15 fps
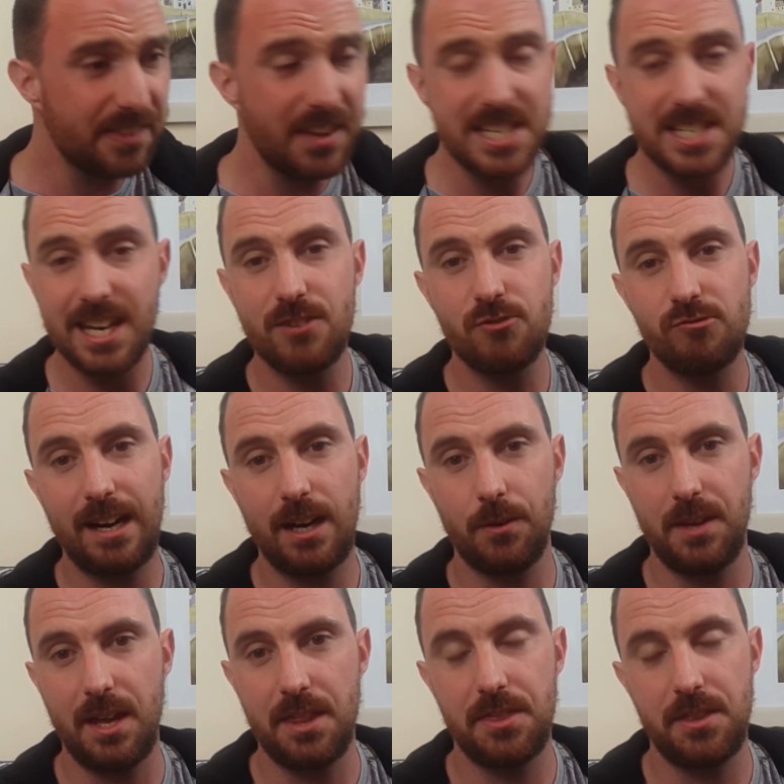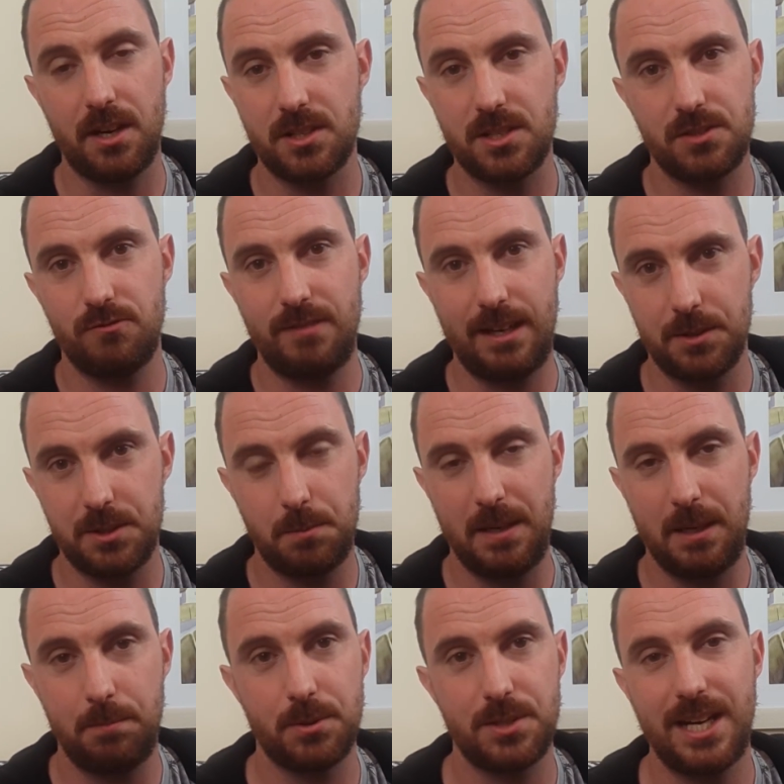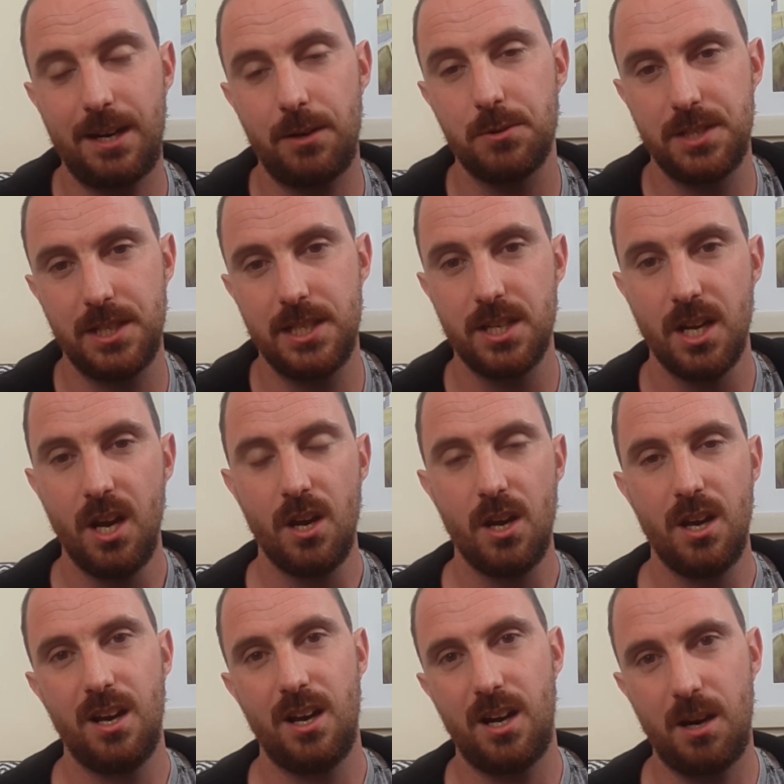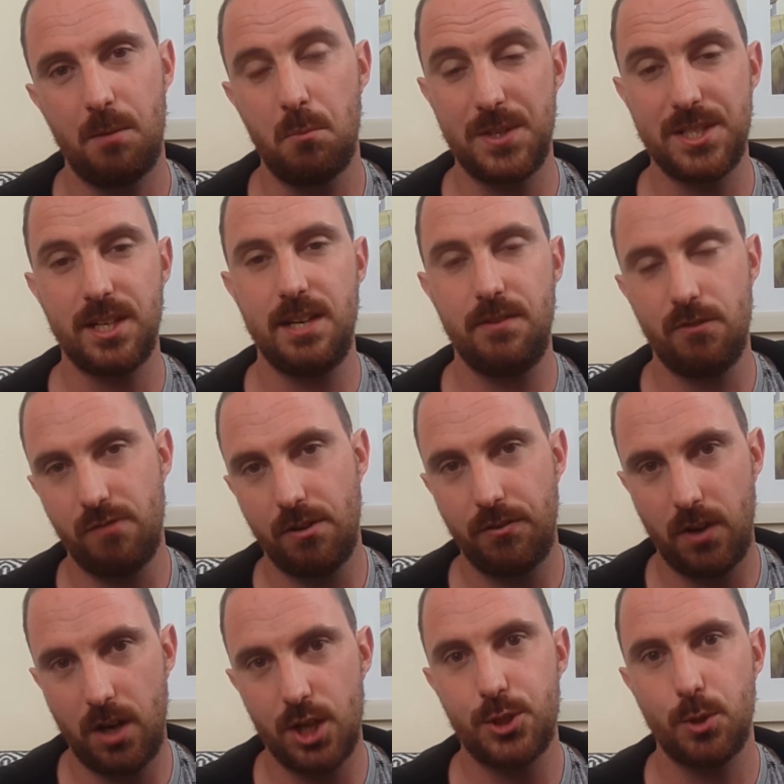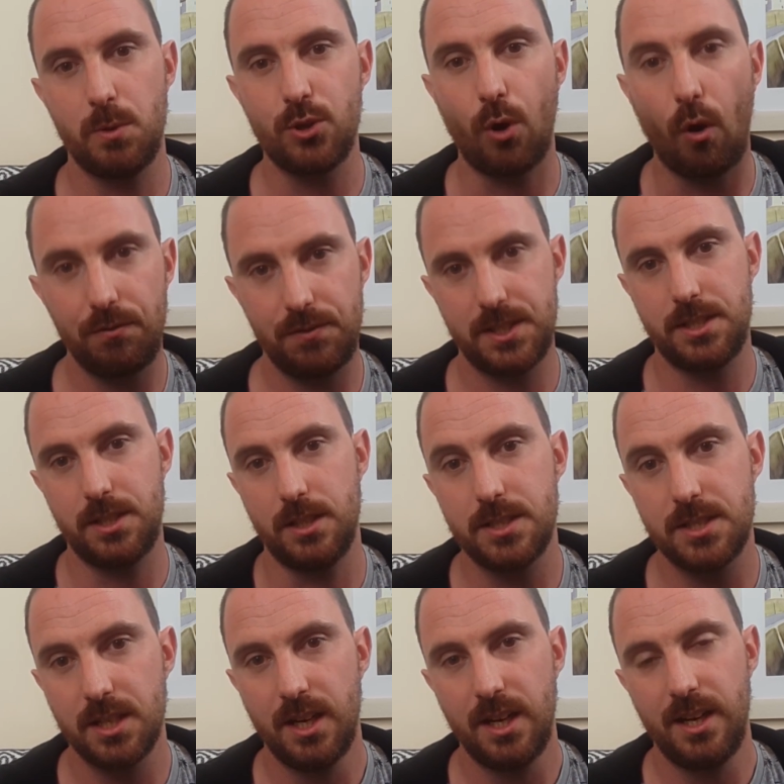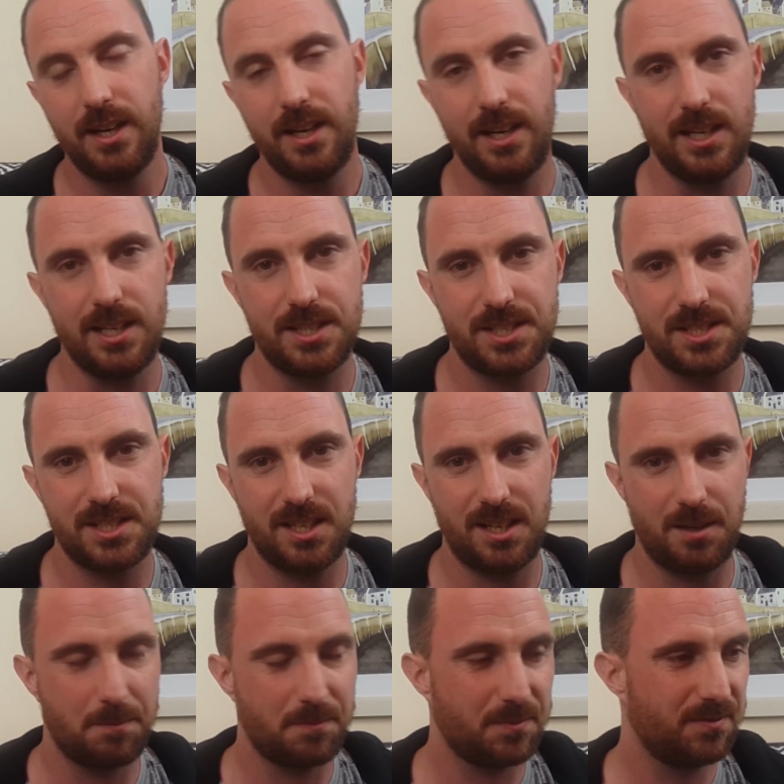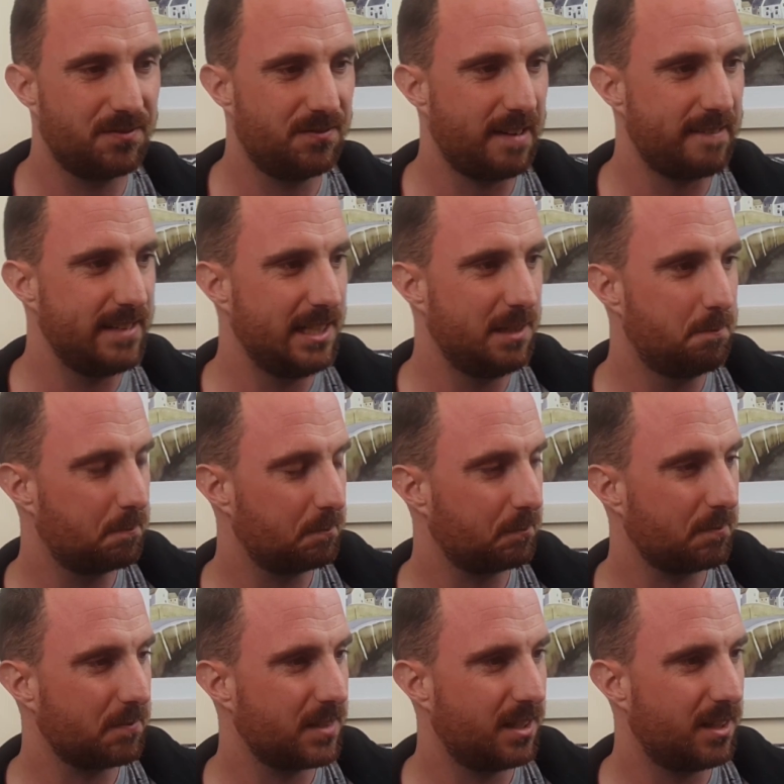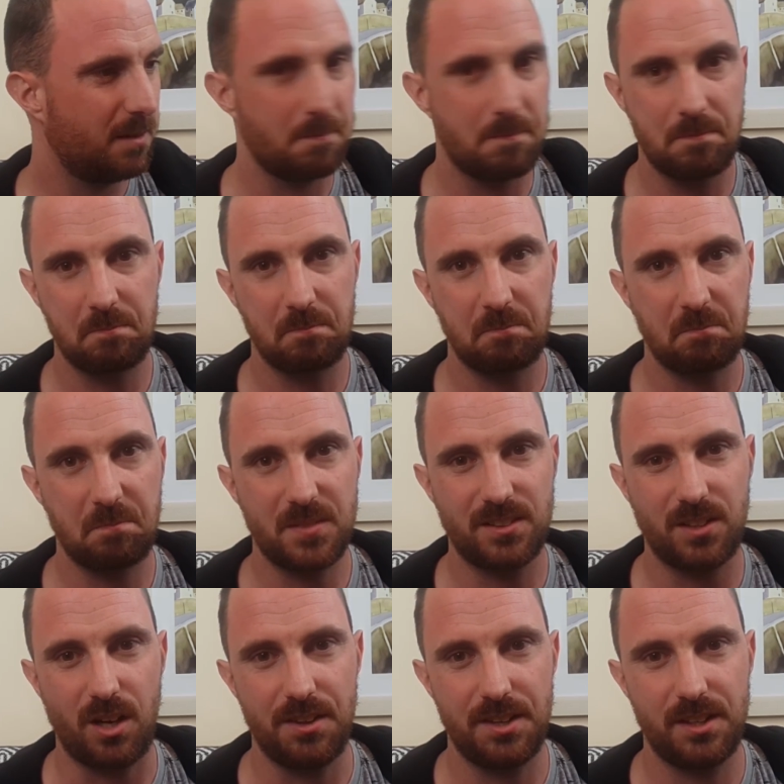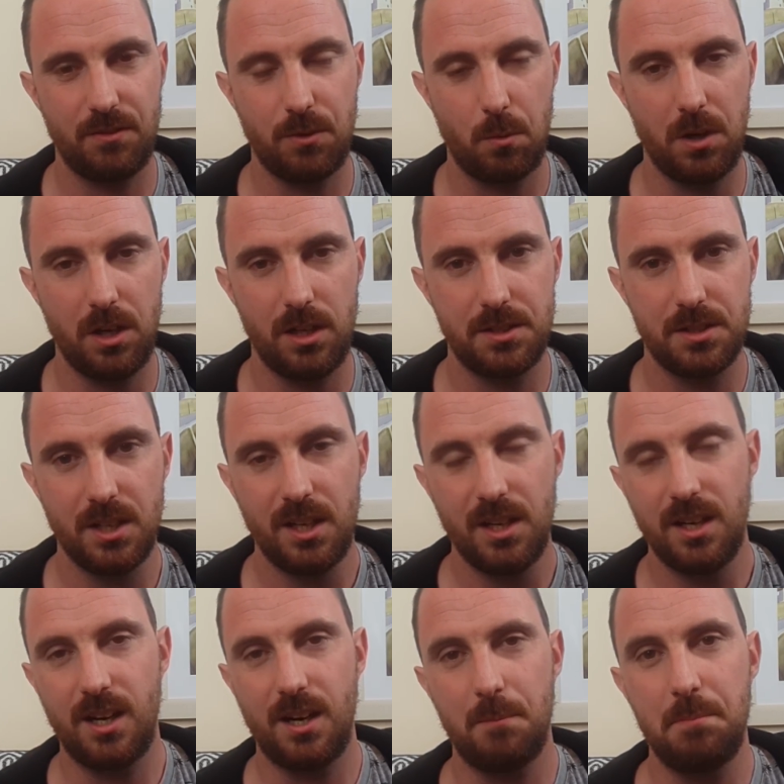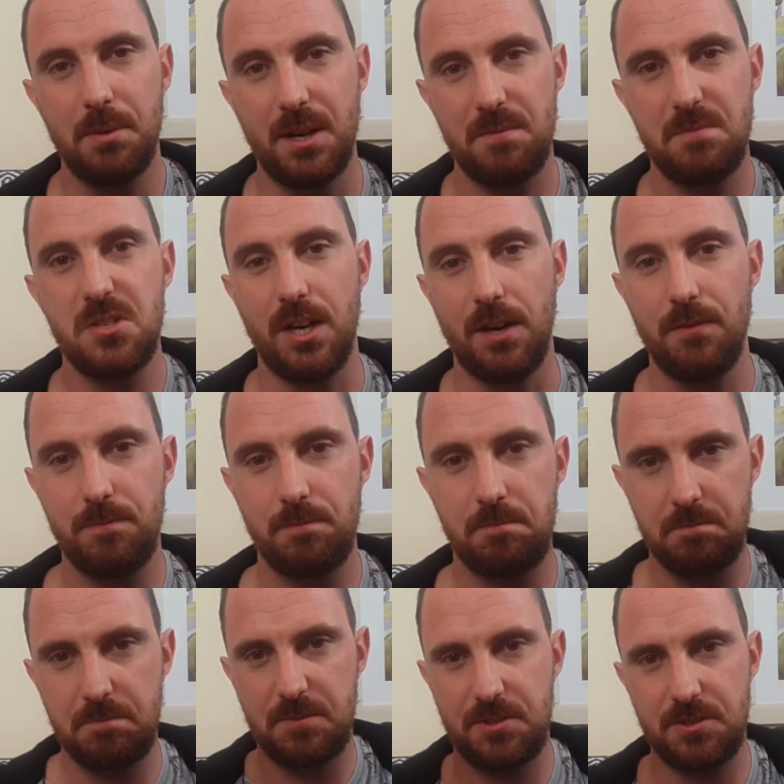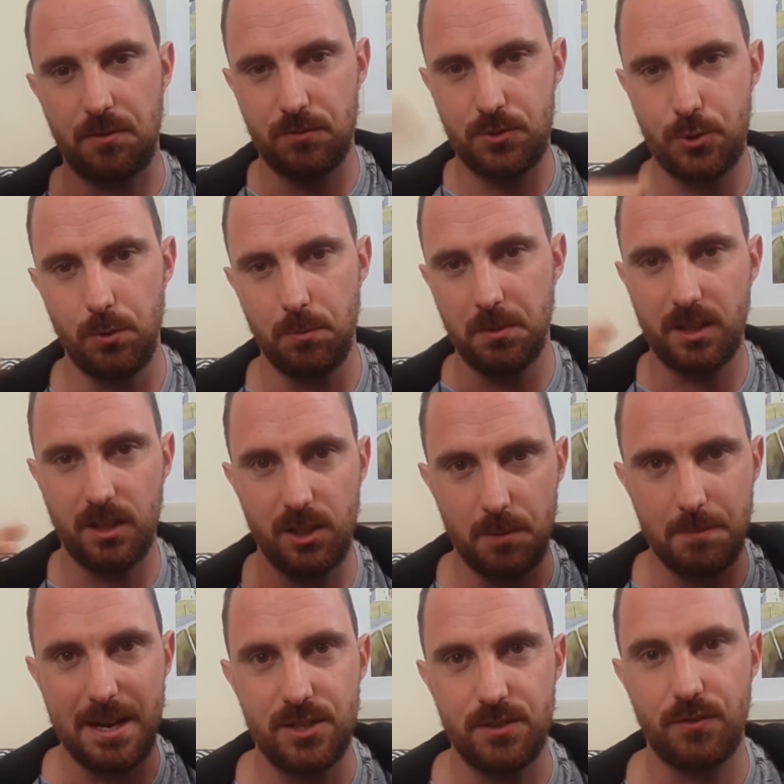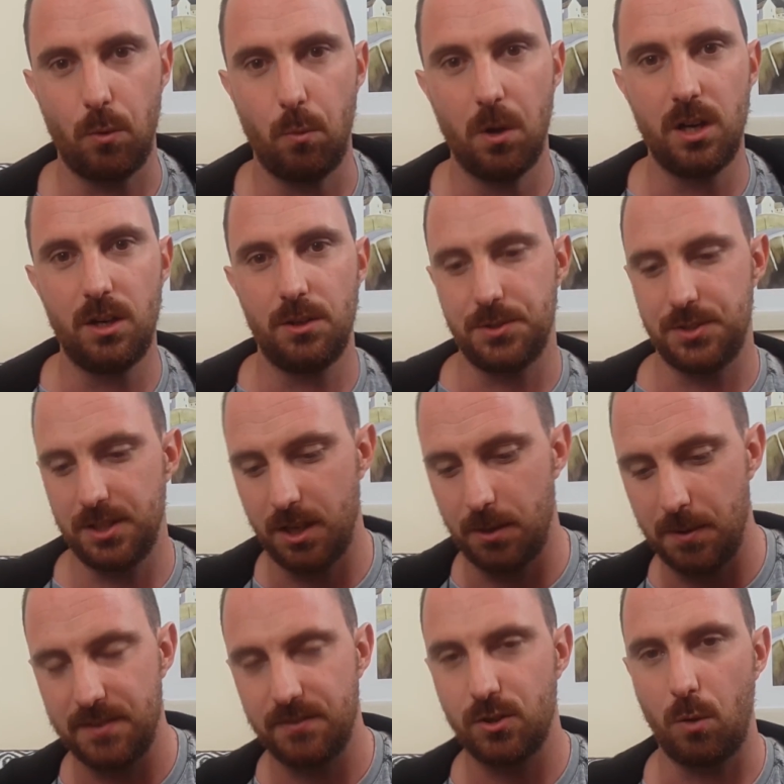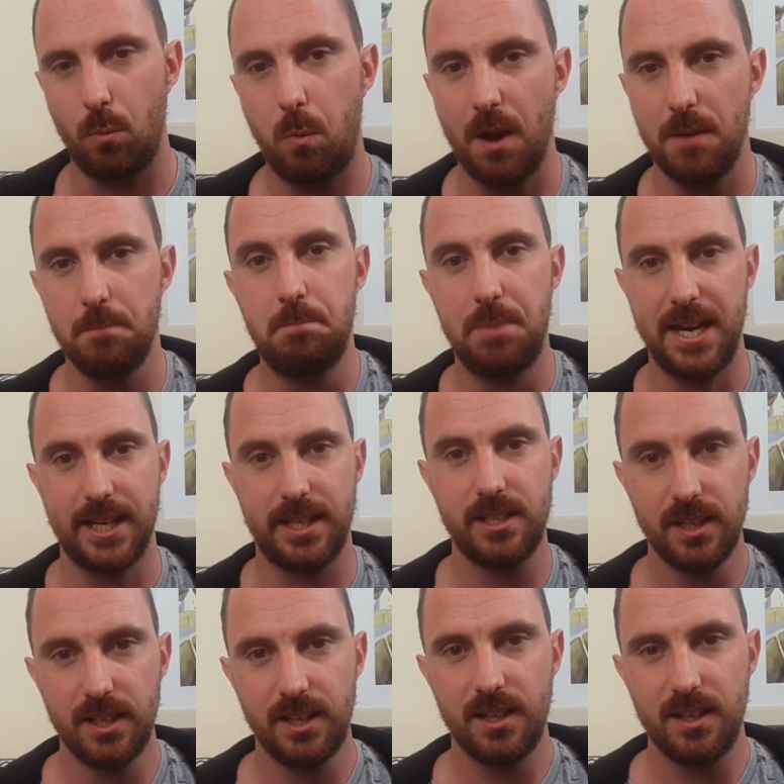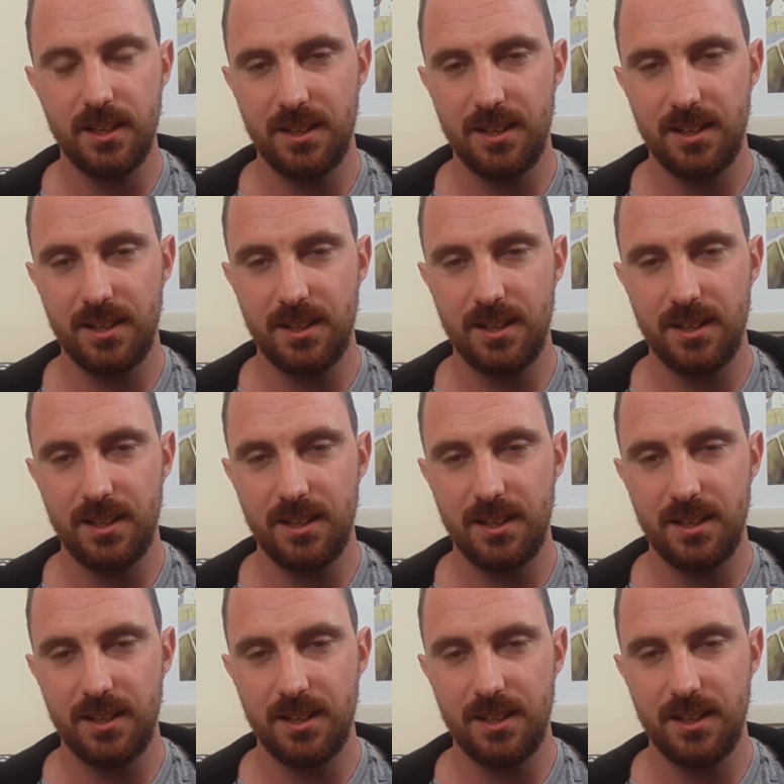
And they send round their thugs around to people's houses, which I even refer to as officers. It's very, I can't think of the word, but, you know, sort of doom and gloom, end of the world, you know, where you've got one big